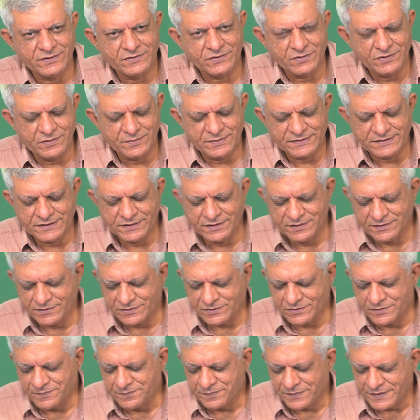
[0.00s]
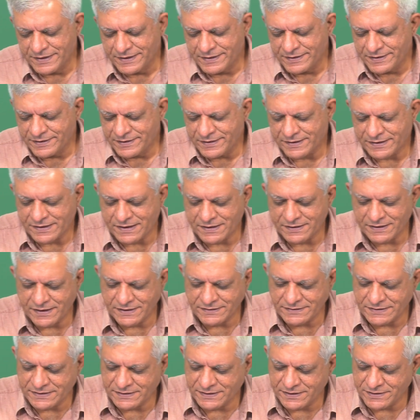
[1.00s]
So, you must learn to
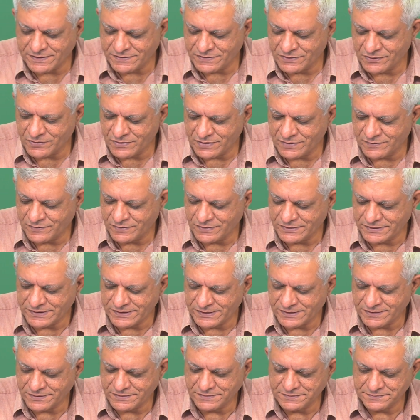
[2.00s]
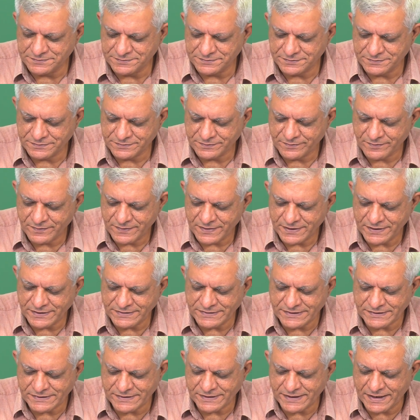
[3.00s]
recognize that there is no confusion here. It is
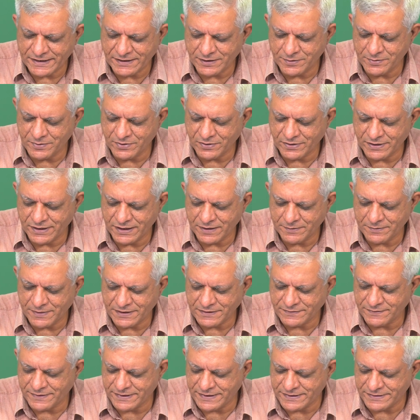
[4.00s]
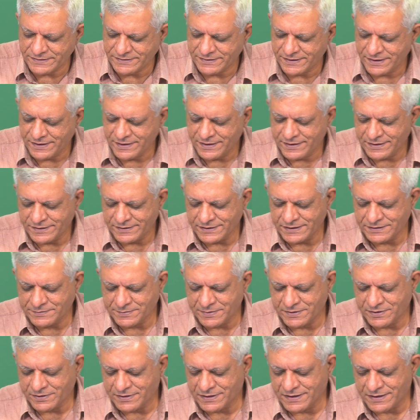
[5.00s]
just an attribute name as far as this
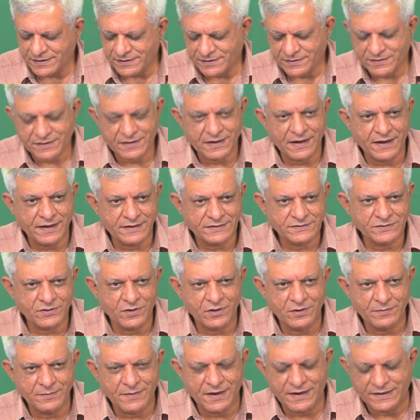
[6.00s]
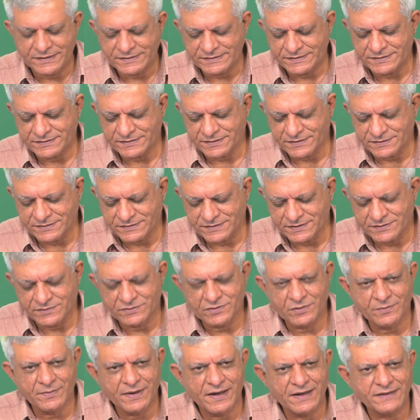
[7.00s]
particular class called marks is concerned.
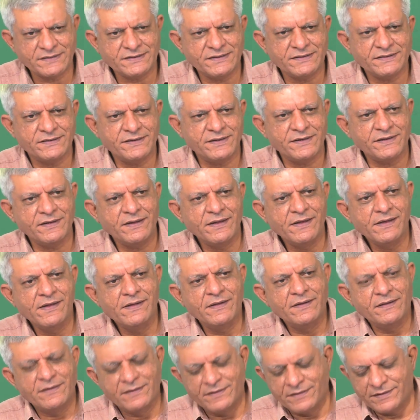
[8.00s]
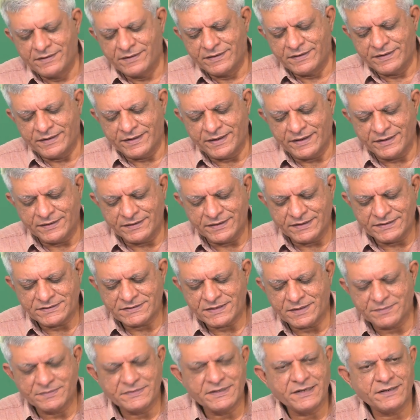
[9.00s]
So, marks is saying in this
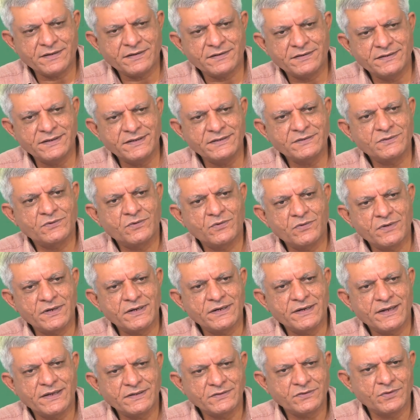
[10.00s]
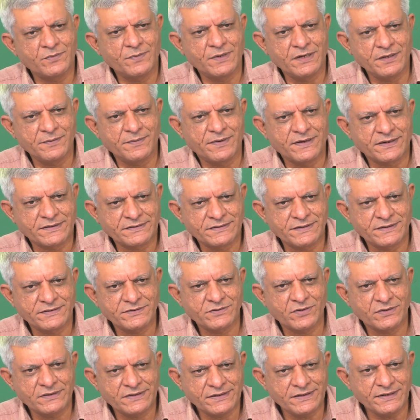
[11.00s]
subject this student has so many marks, it has
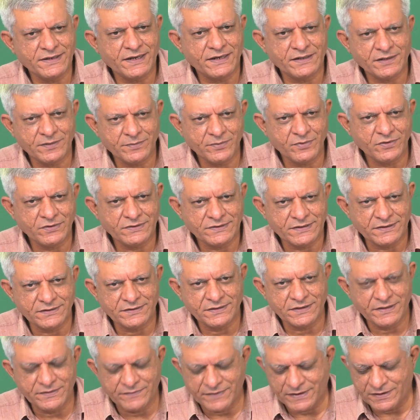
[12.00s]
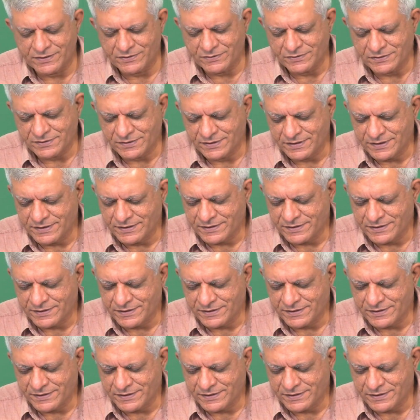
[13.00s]
got 3 attributes and 3 values.